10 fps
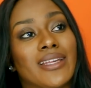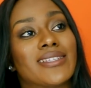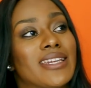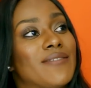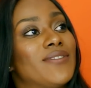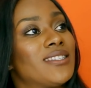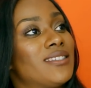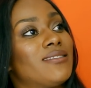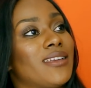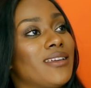Listen, if this
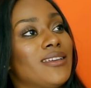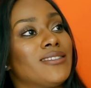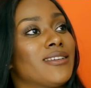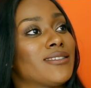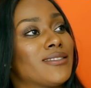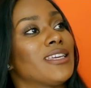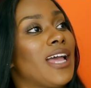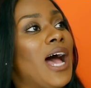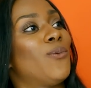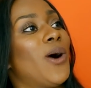isn't the easiest
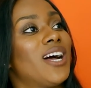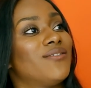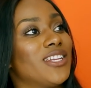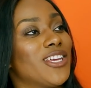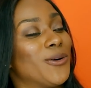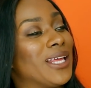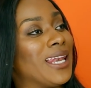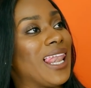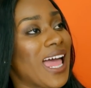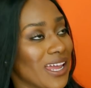DIY video in
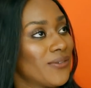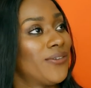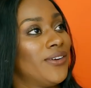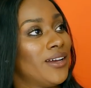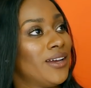life,